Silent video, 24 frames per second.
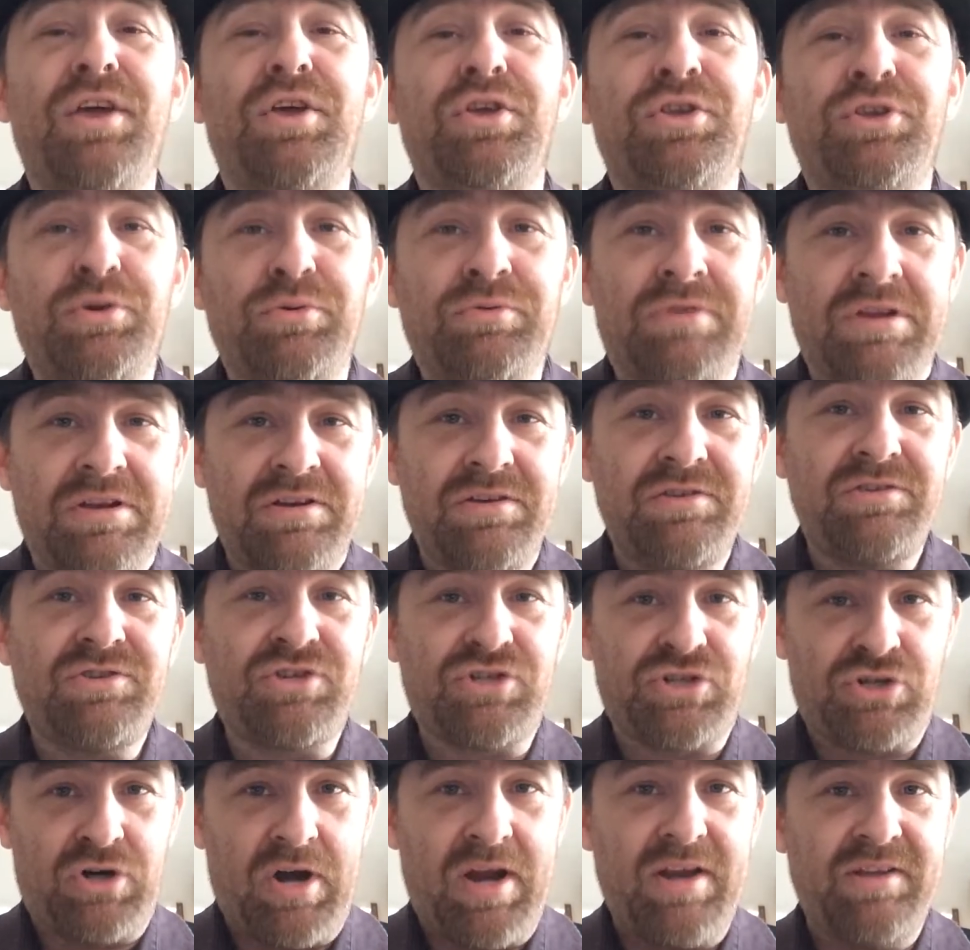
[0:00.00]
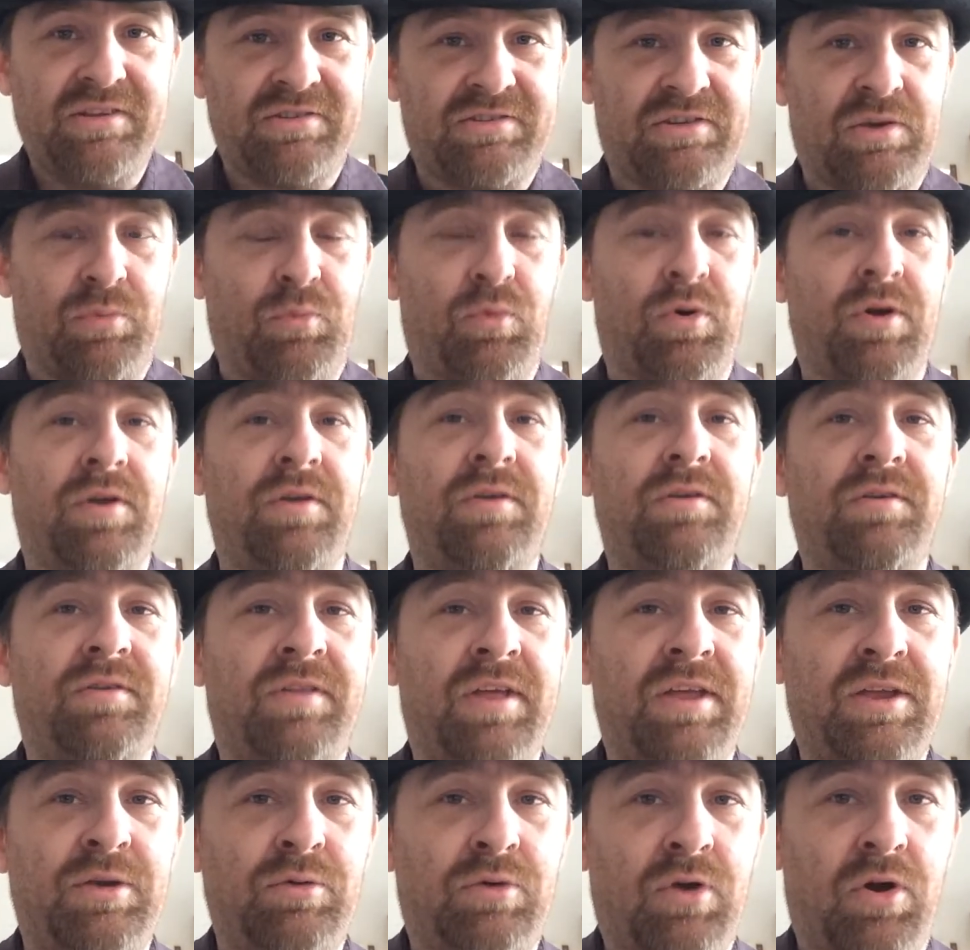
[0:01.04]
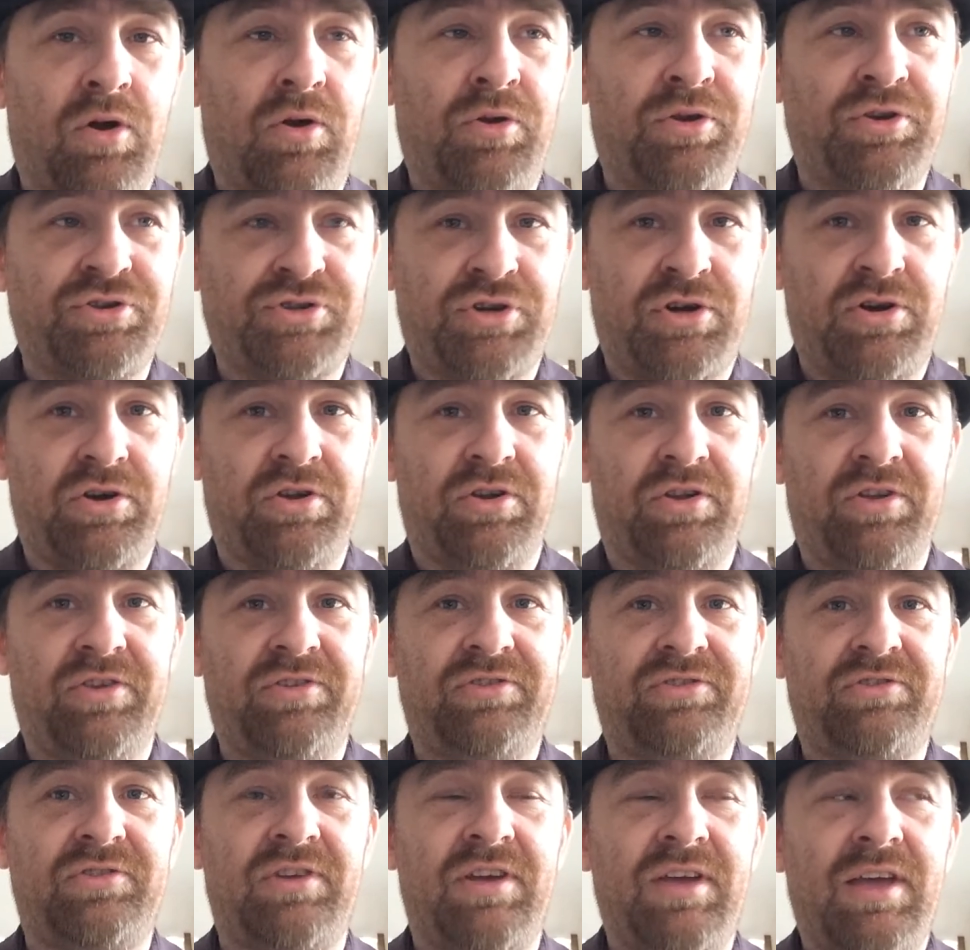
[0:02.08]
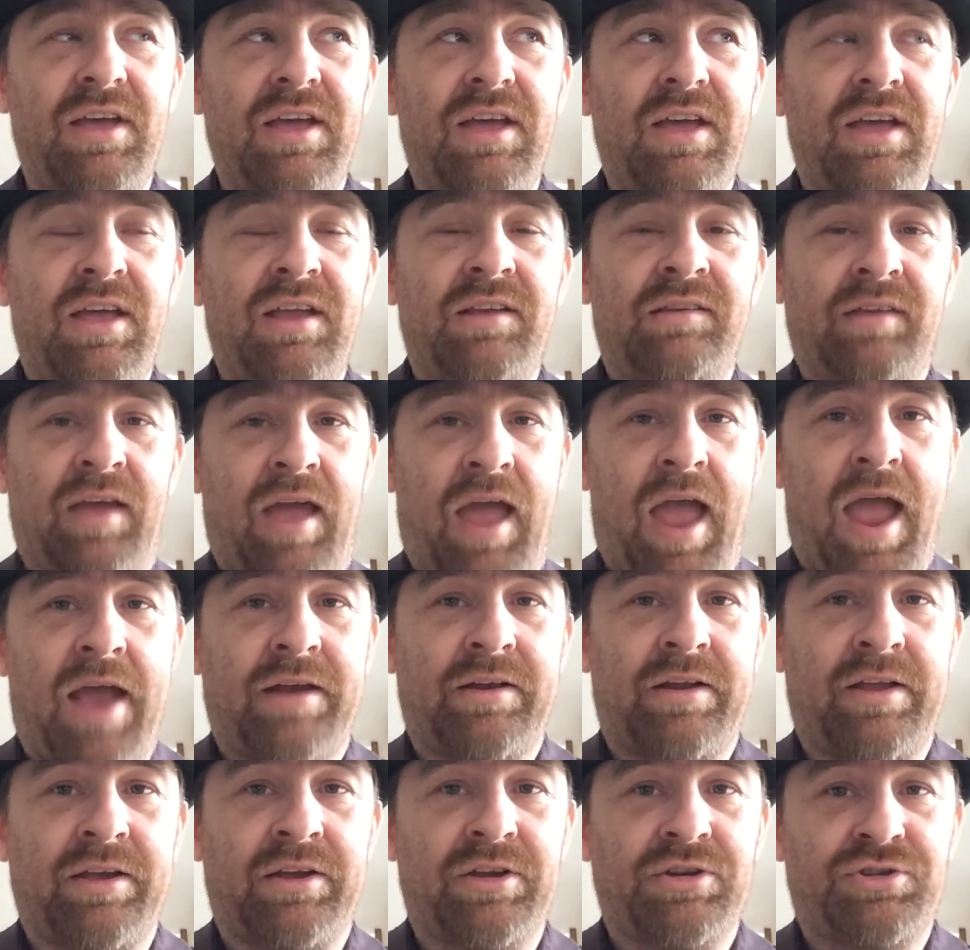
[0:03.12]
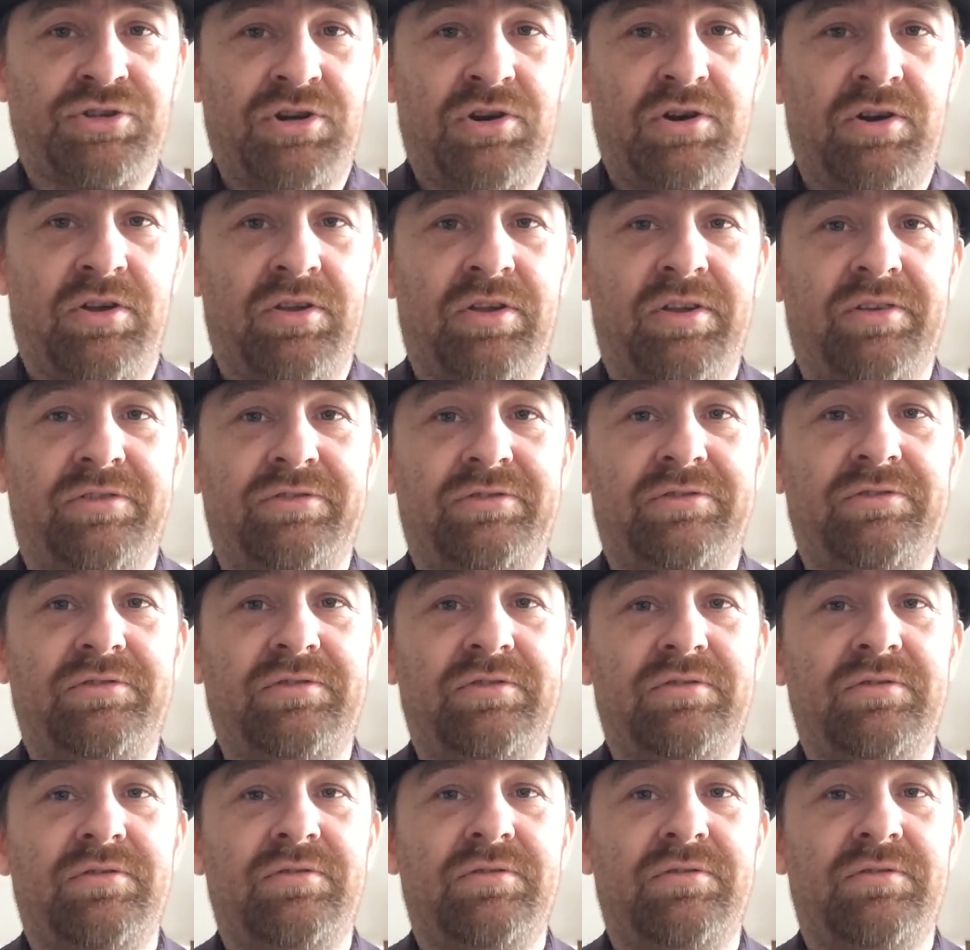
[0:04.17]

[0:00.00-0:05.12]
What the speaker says: You didn't train someone that you called a journalist to act like a journalist.